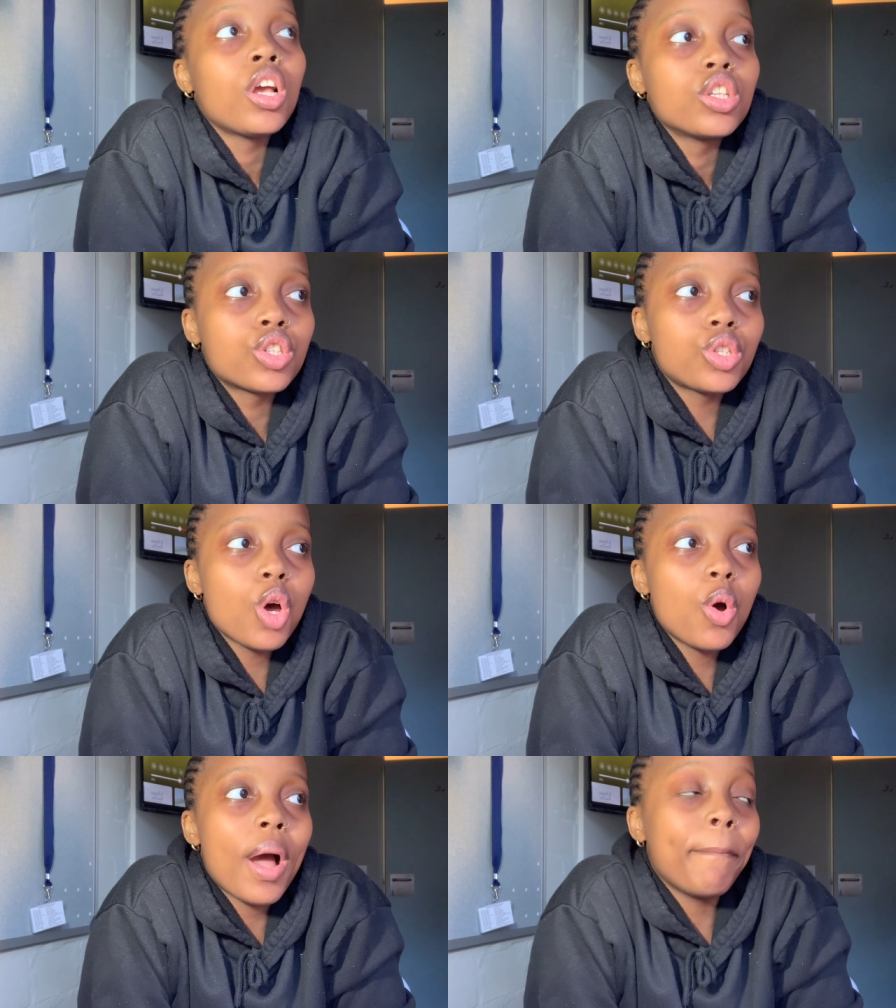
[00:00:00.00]

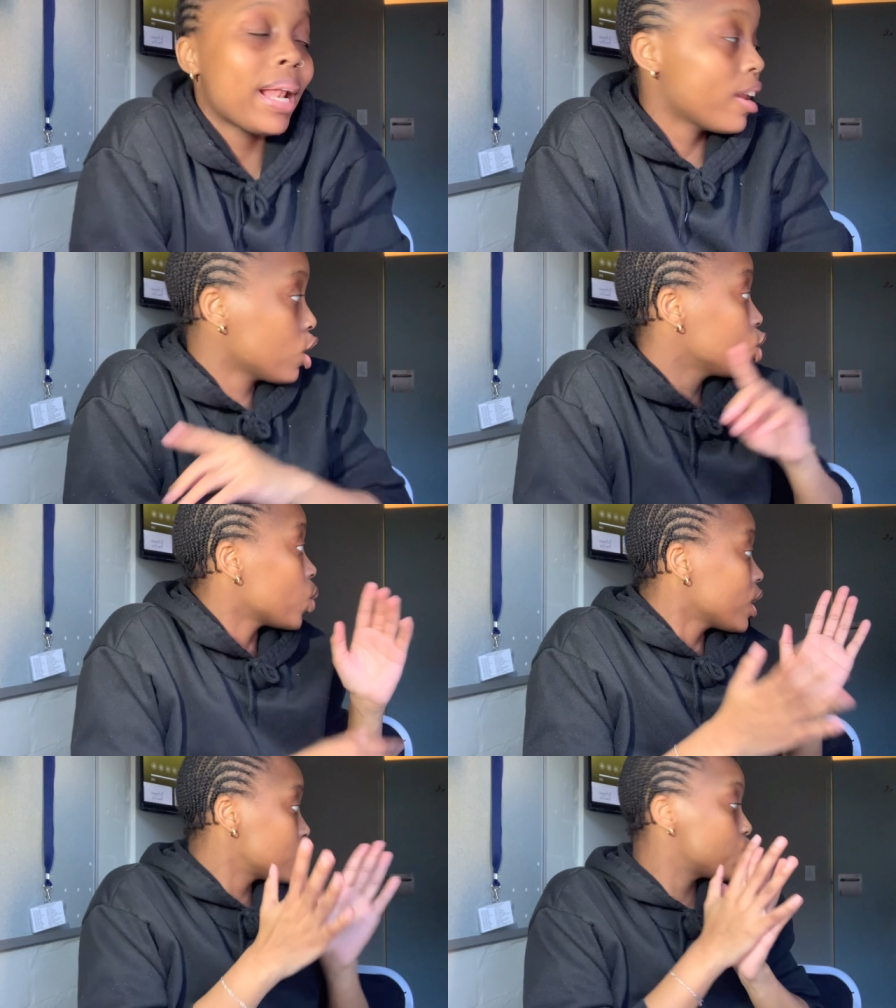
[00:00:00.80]
so i'm planning on
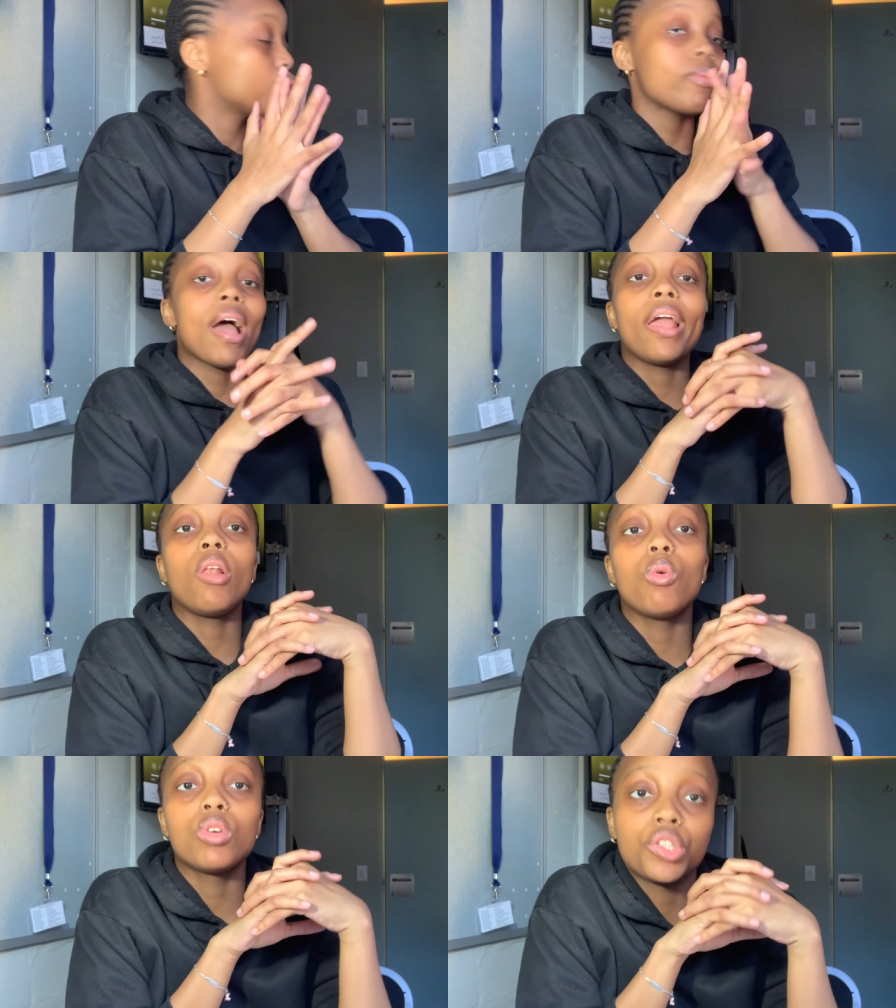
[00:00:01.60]
going to do my
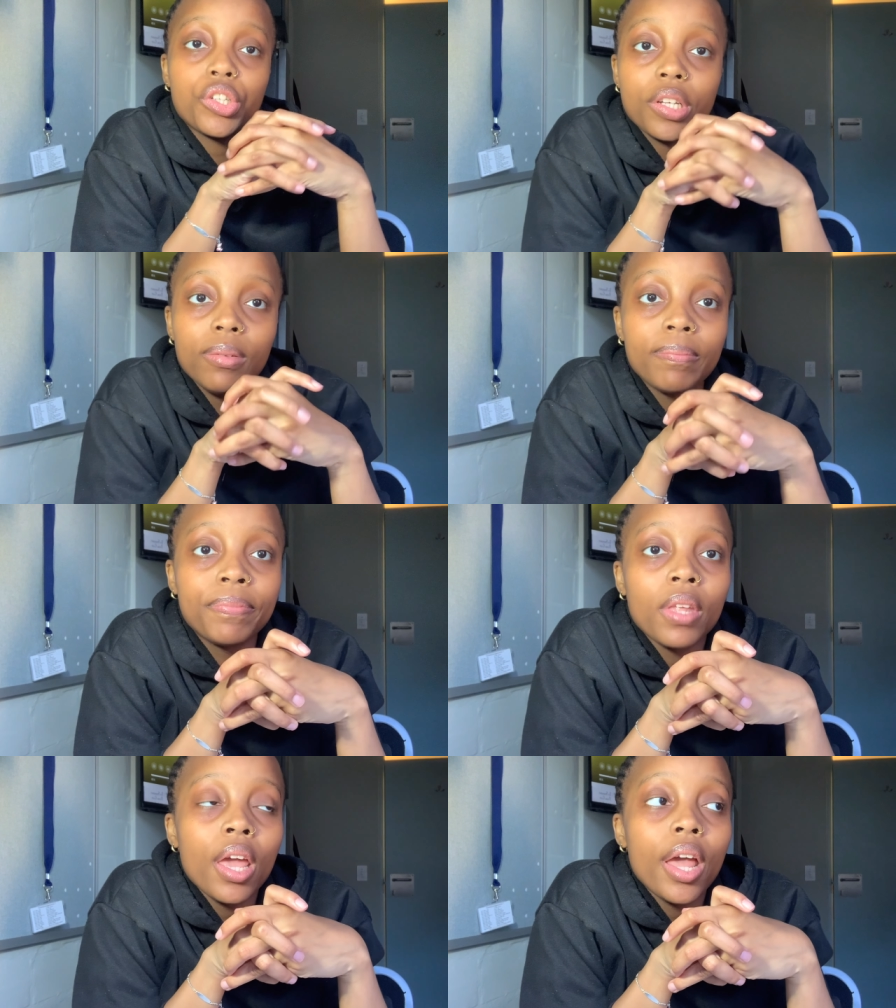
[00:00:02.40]
laundry
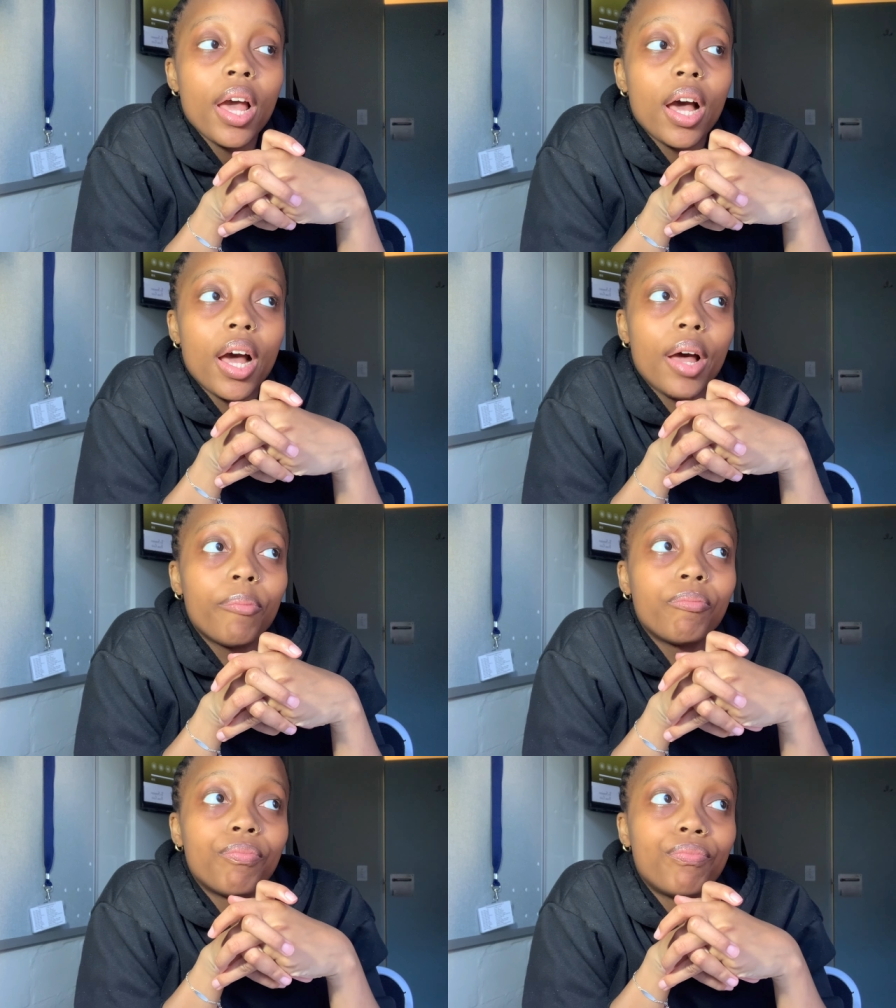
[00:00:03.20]

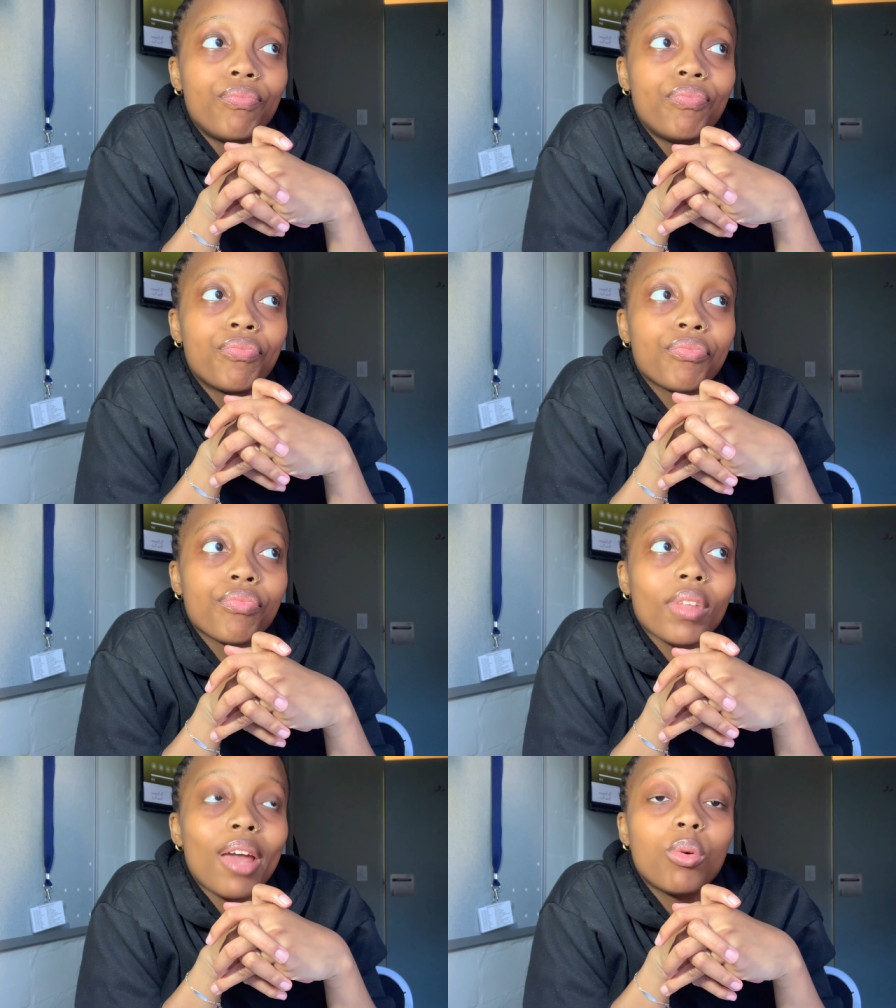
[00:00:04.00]
um
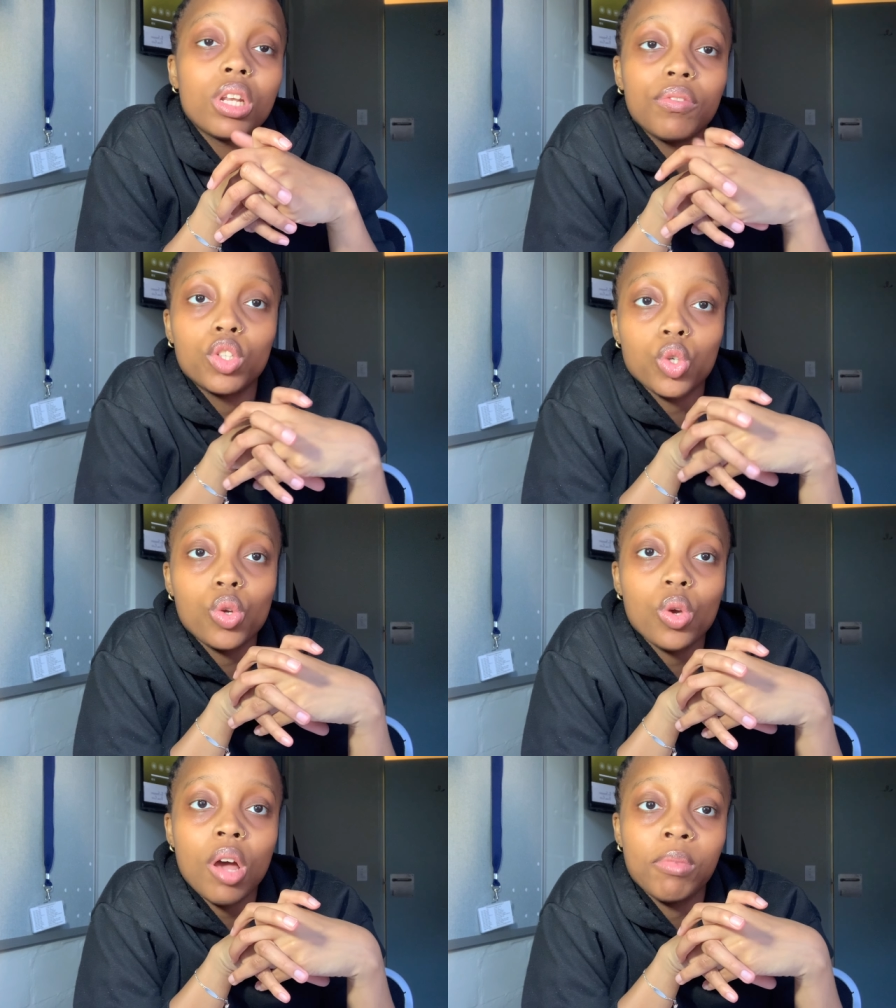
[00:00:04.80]
i don't want to even show
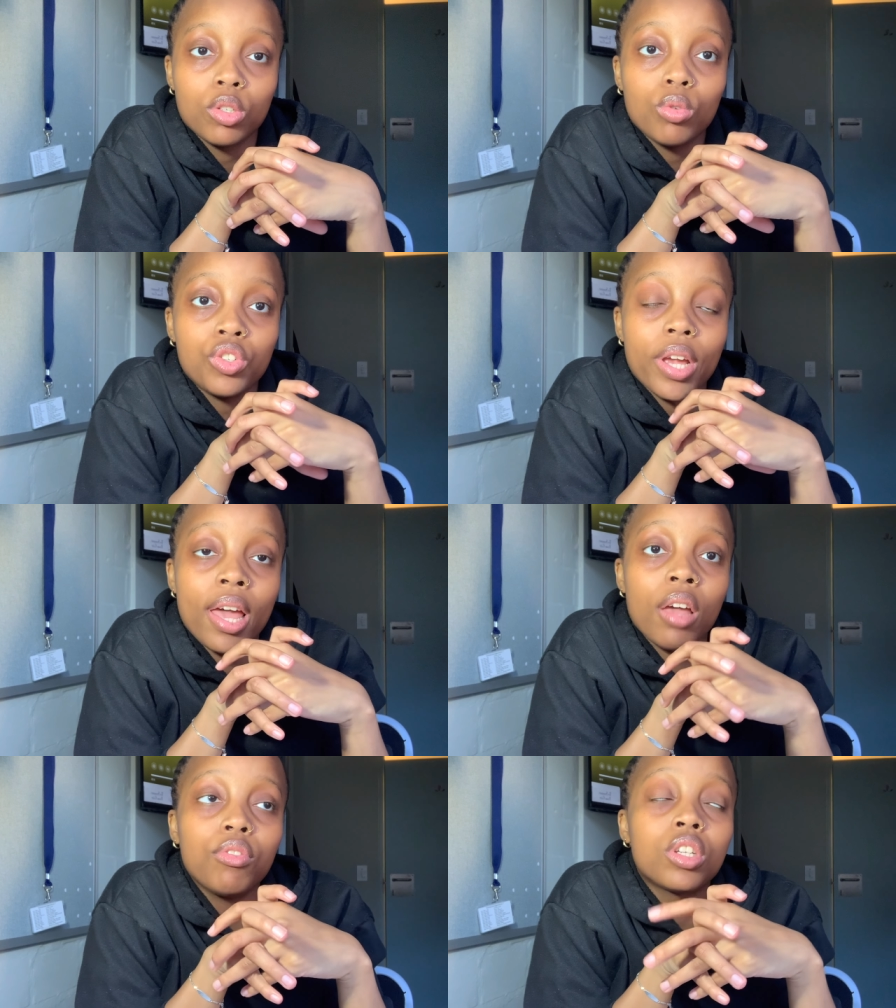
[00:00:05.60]
you how much laundry i
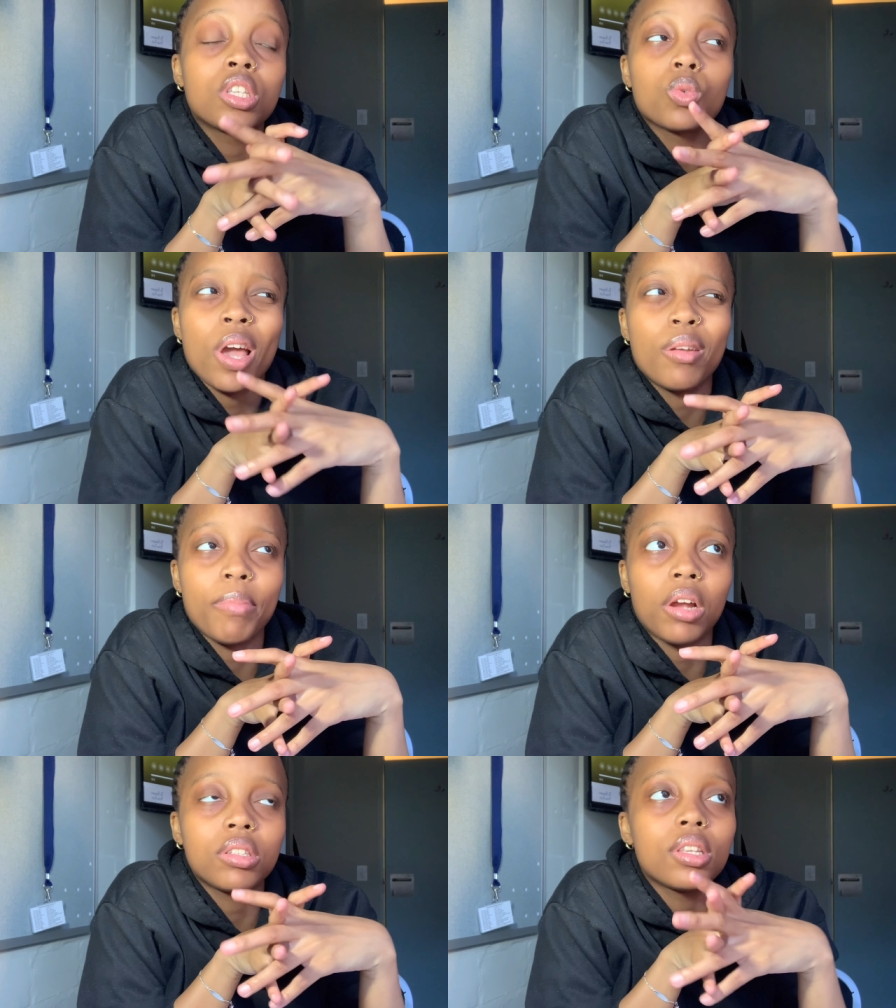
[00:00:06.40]
have because it's quite
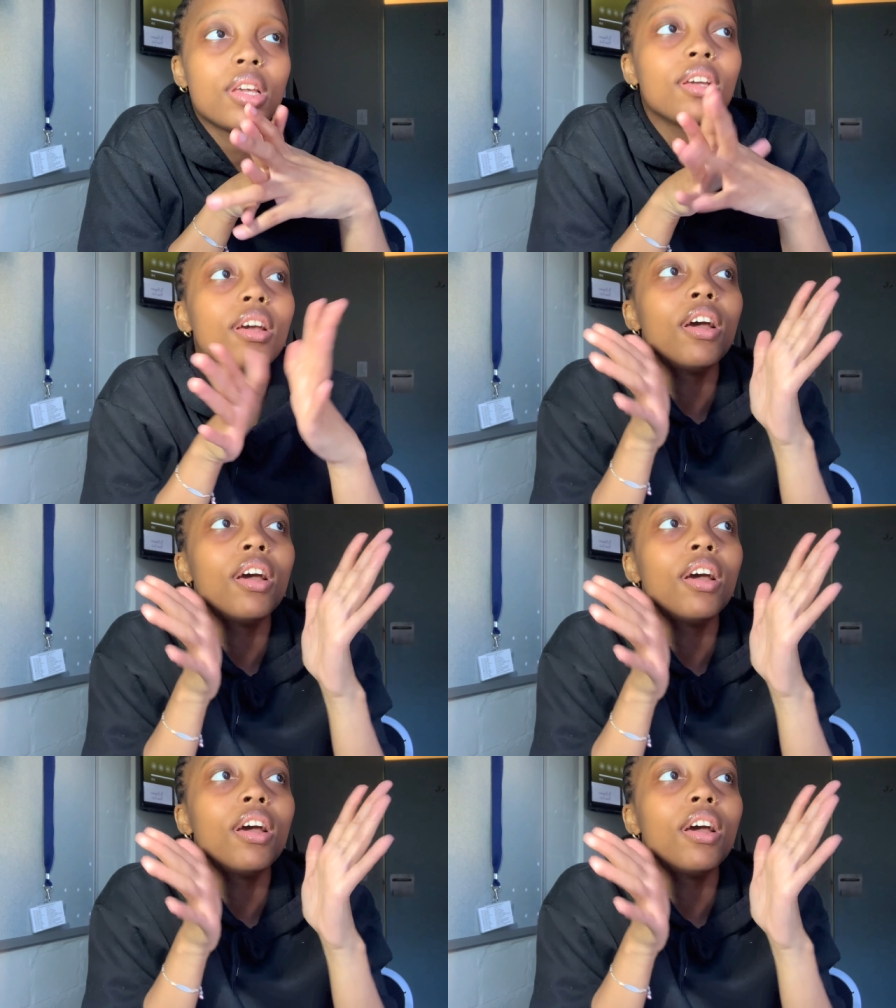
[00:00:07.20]
embarrassing